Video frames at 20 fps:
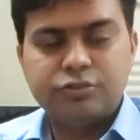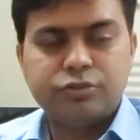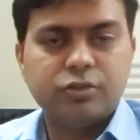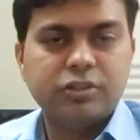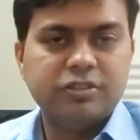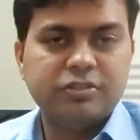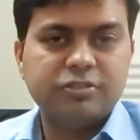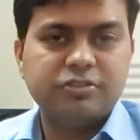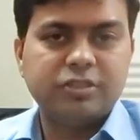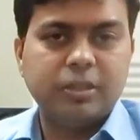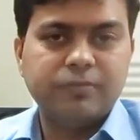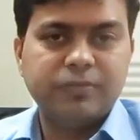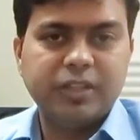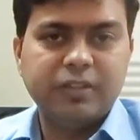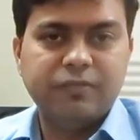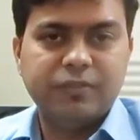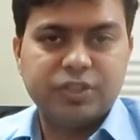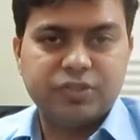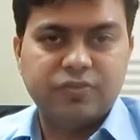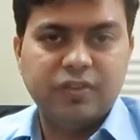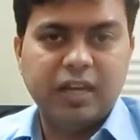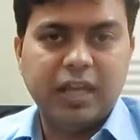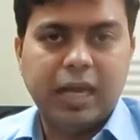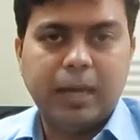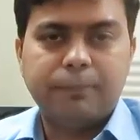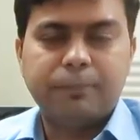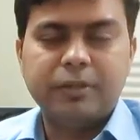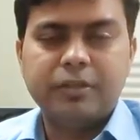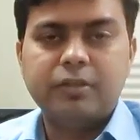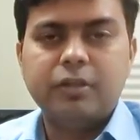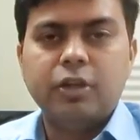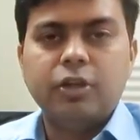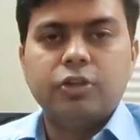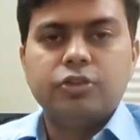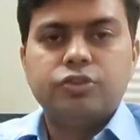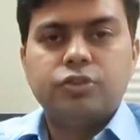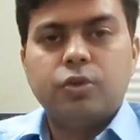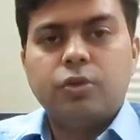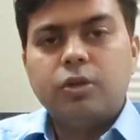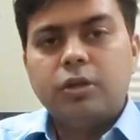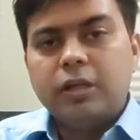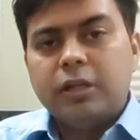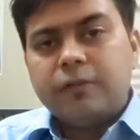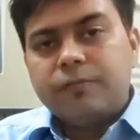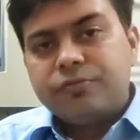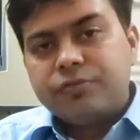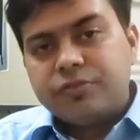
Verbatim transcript: so this is something which will happen so